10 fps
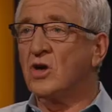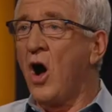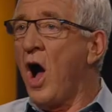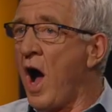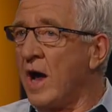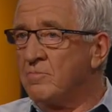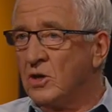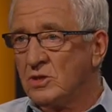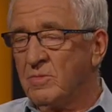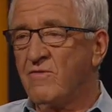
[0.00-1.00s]
I hadn't
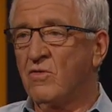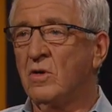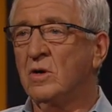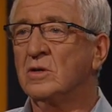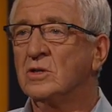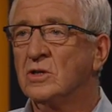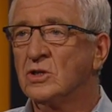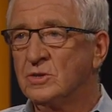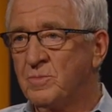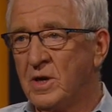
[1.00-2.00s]
met you before.
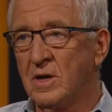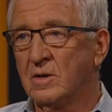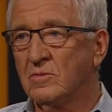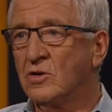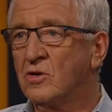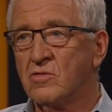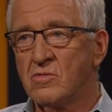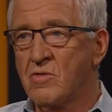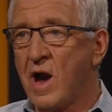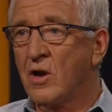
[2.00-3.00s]
It's been a
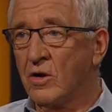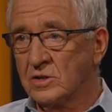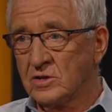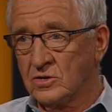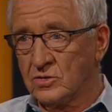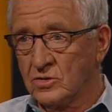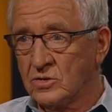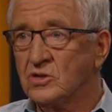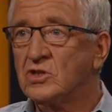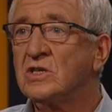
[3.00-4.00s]
great honour to
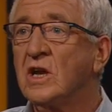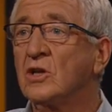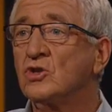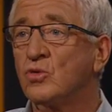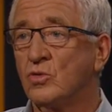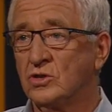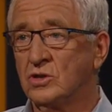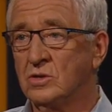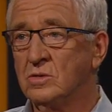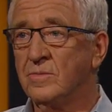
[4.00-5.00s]
sit down and talk to
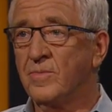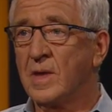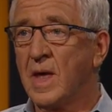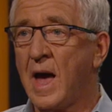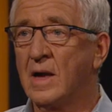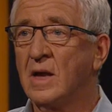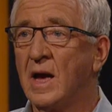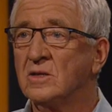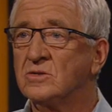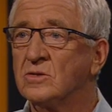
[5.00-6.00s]
you,
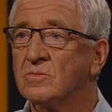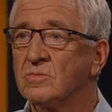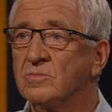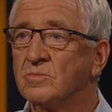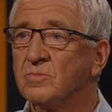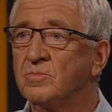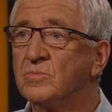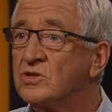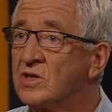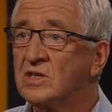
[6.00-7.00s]
and to
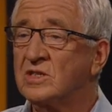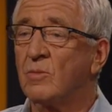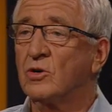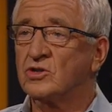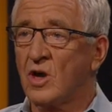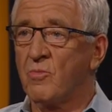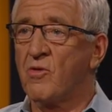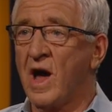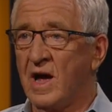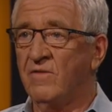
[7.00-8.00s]
see someone who's so
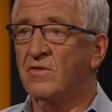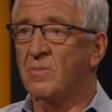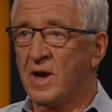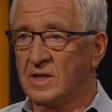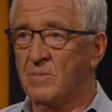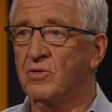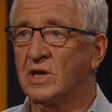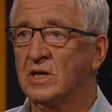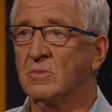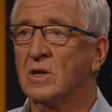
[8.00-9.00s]
brave about their
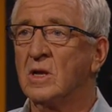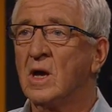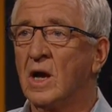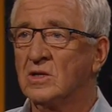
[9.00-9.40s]
predicament and